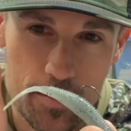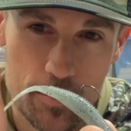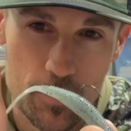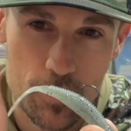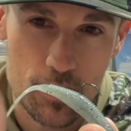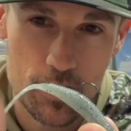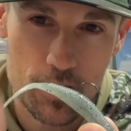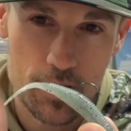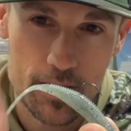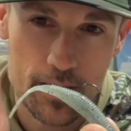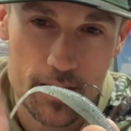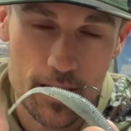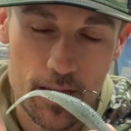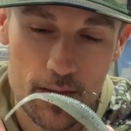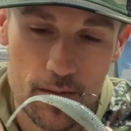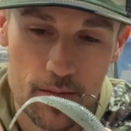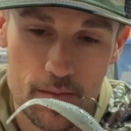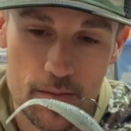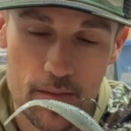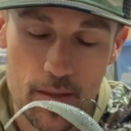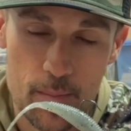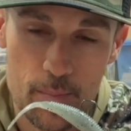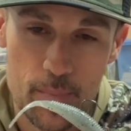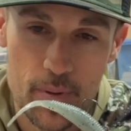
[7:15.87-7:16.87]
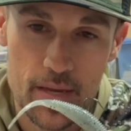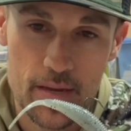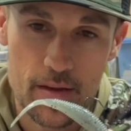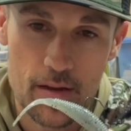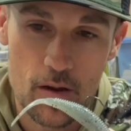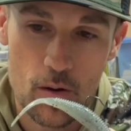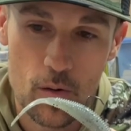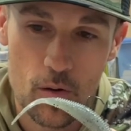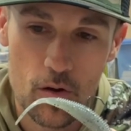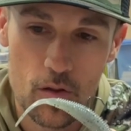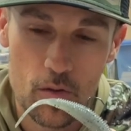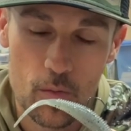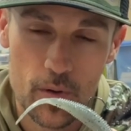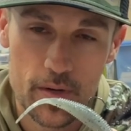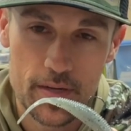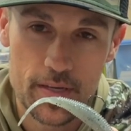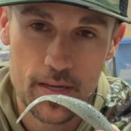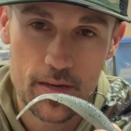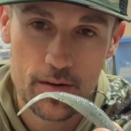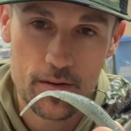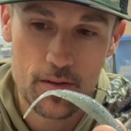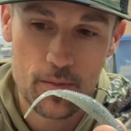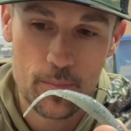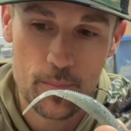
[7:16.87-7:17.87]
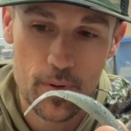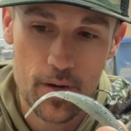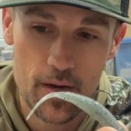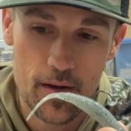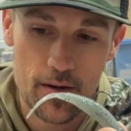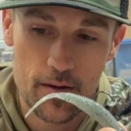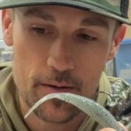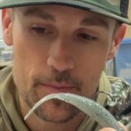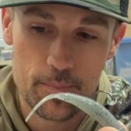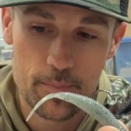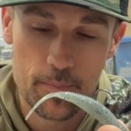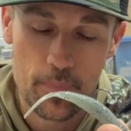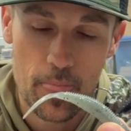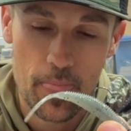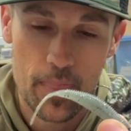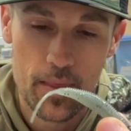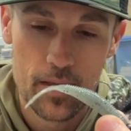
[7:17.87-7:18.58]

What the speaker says: You're gonna let that bait go all the way down to the bottom.